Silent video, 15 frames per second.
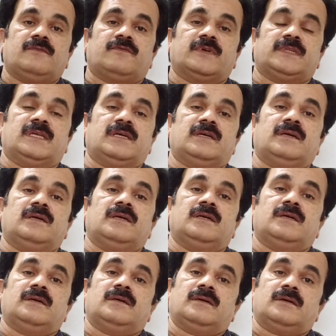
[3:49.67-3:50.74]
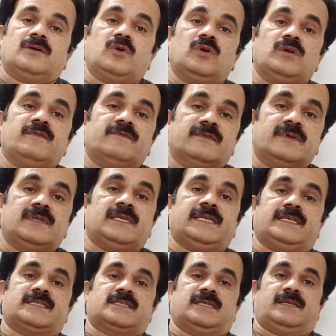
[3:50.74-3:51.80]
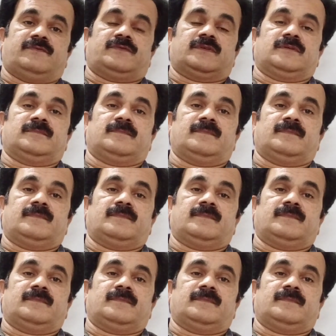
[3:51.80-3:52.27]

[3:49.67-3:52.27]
for the whole world itself.